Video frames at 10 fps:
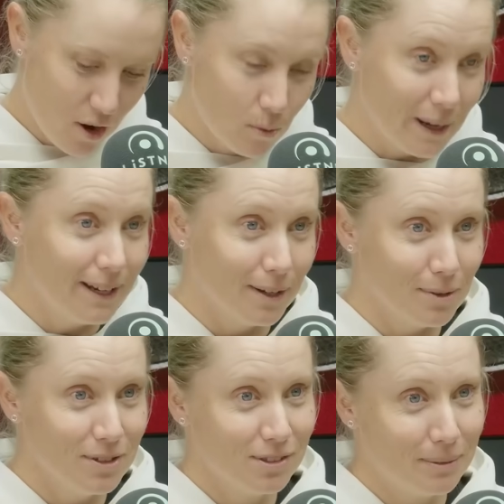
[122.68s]
The whole weekend
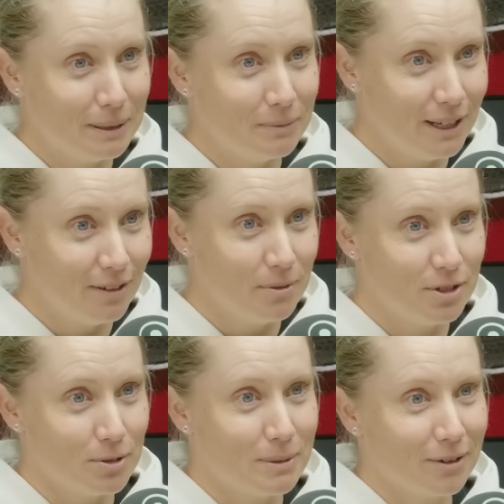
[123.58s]
was. I mean, we
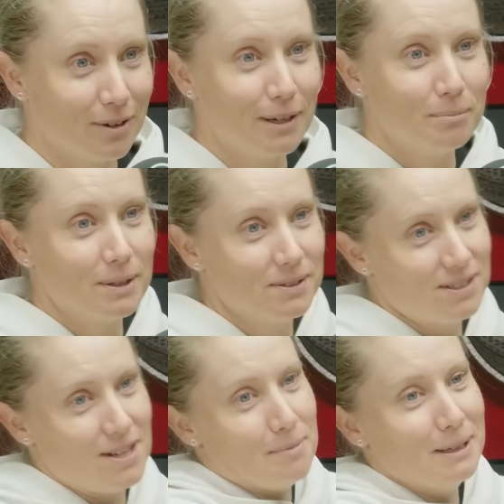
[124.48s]
talk about cricket, but,
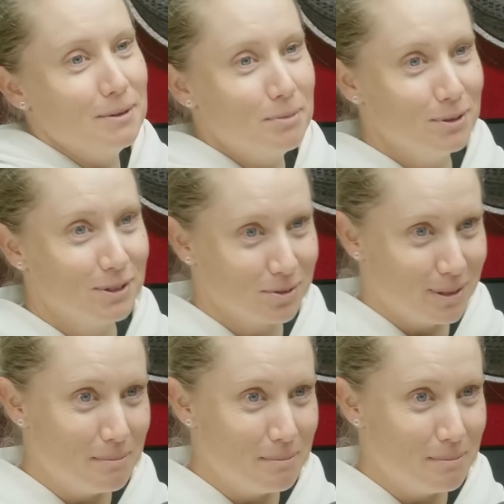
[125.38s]
the Bulldogs were